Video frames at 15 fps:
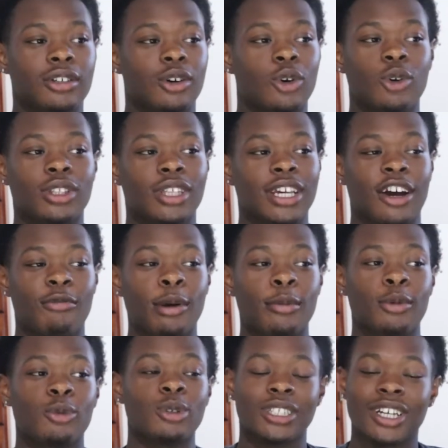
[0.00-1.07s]
Only thing I
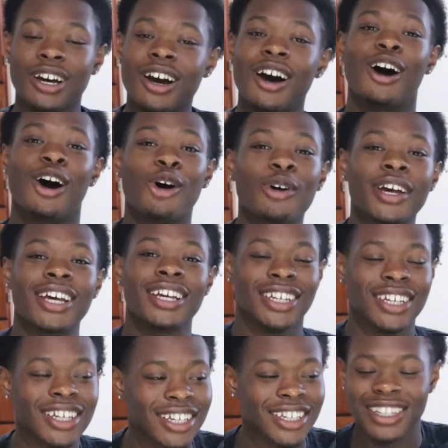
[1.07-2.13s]
remember was okay,
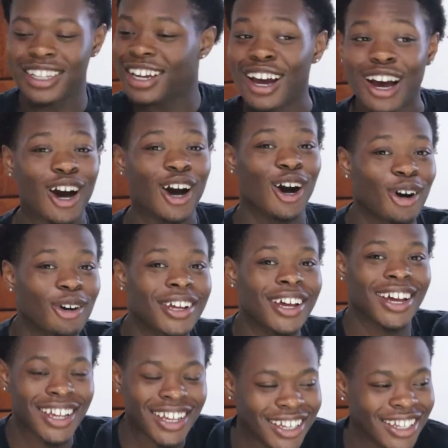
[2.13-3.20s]

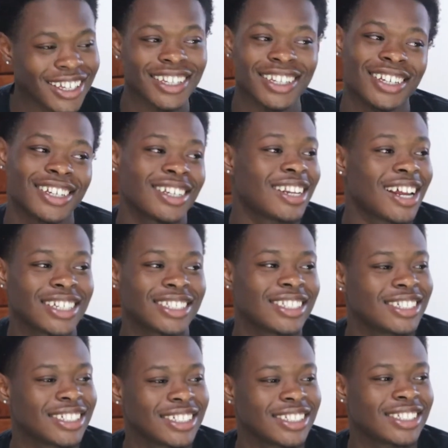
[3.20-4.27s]
okay, that's
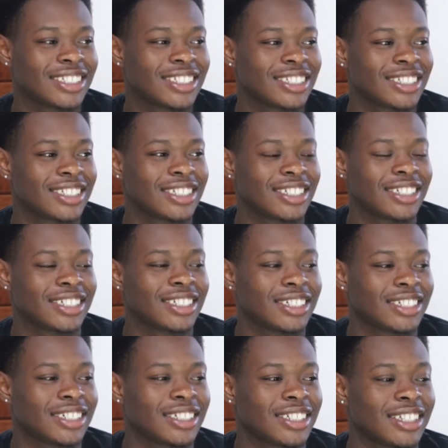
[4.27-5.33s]
it.
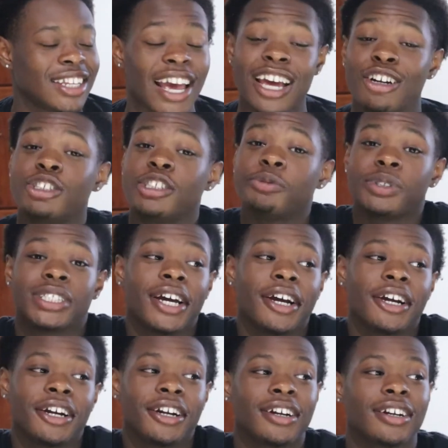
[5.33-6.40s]
The energy was
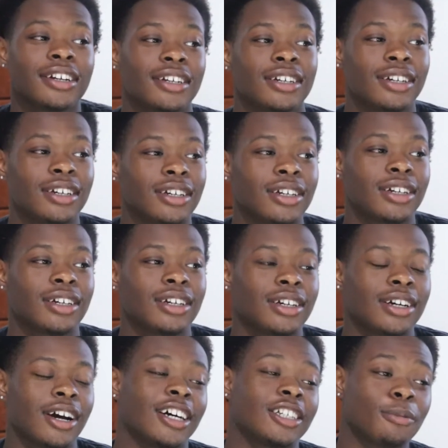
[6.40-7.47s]
there,
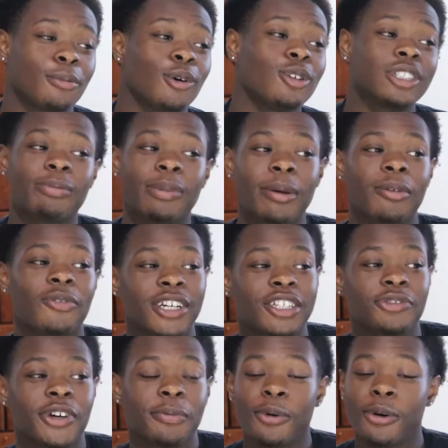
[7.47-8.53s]
as opposed to
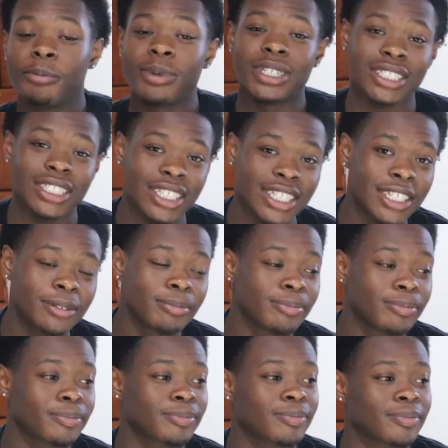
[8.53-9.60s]
Babyface Ray put me to sleep.
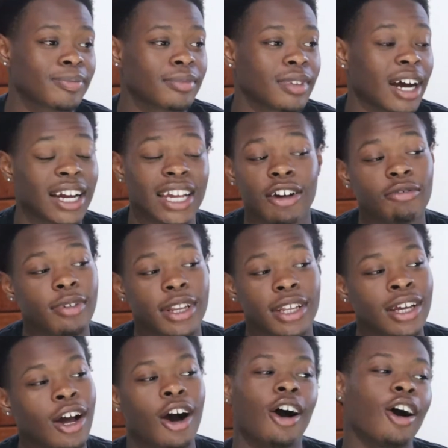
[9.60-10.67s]
I can't remember.
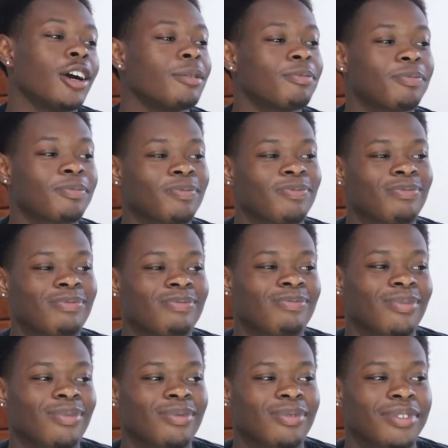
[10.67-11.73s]
All right,
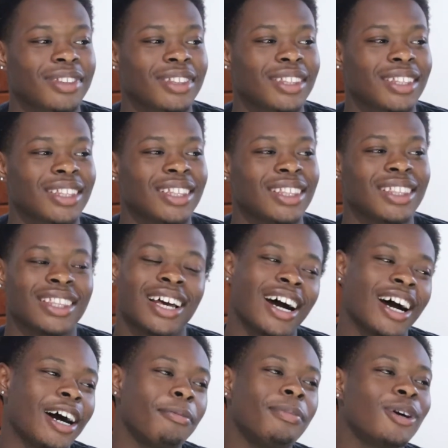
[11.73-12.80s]

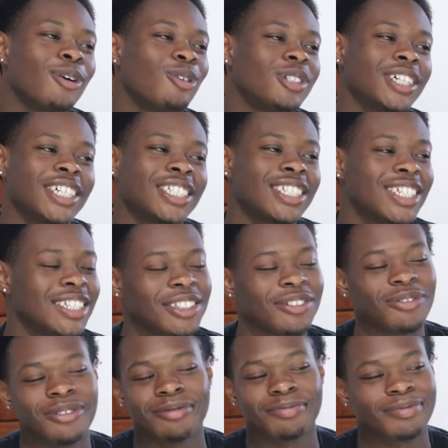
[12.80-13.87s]
nah, but Cochise his,
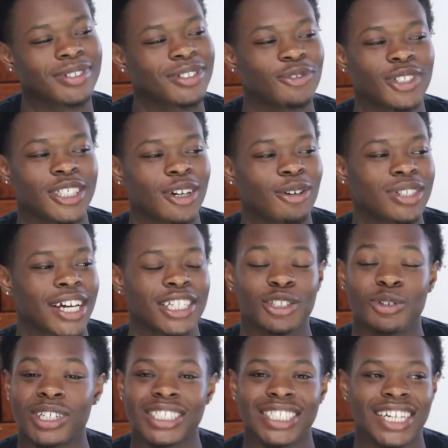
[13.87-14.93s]
his freestyle was like
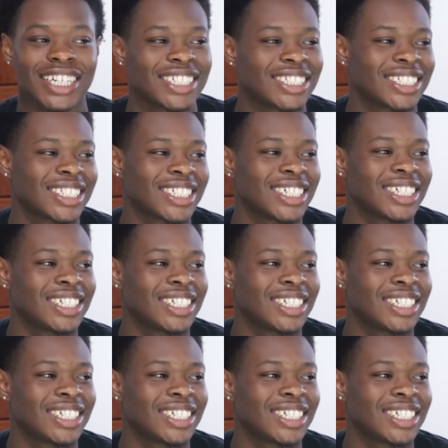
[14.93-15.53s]
20 seconds.